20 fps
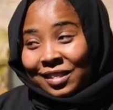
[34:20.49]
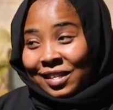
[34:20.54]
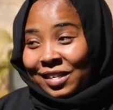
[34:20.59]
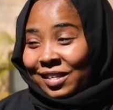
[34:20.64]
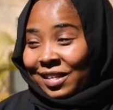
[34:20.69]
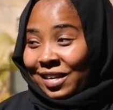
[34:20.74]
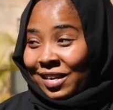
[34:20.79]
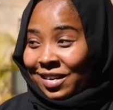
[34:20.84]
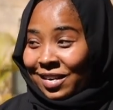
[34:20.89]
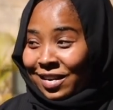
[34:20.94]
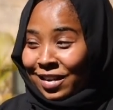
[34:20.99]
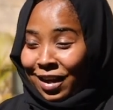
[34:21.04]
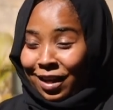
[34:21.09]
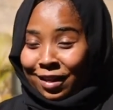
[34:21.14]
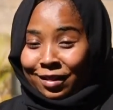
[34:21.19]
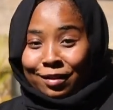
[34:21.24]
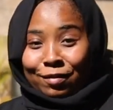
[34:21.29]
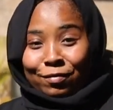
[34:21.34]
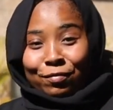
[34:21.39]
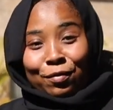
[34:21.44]
like any
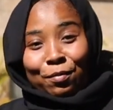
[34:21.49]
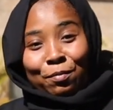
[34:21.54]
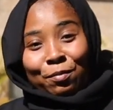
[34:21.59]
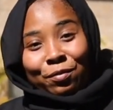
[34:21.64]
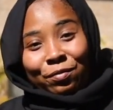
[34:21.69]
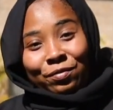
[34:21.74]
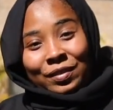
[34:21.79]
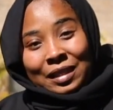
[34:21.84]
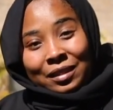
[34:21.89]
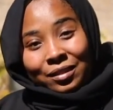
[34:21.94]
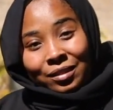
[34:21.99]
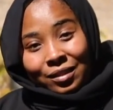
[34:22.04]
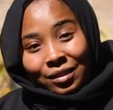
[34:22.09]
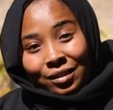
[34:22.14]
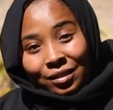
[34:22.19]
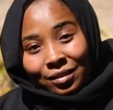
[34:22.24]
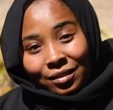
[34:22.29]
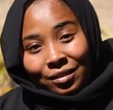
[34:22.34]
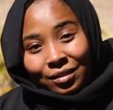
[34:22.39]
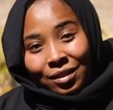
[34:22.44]
other form of
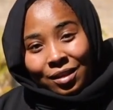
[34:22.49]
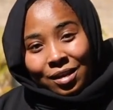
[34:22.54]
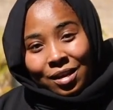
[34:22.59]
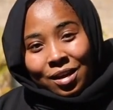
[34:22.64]
disease,